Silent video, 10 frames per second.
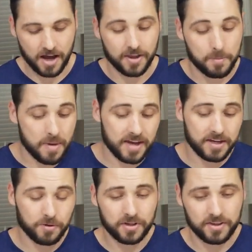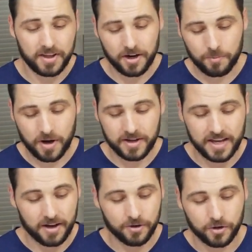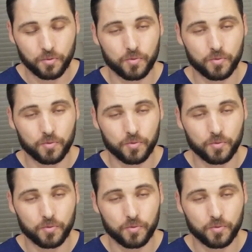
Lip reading: They may get rid of the AirPods. I don't know.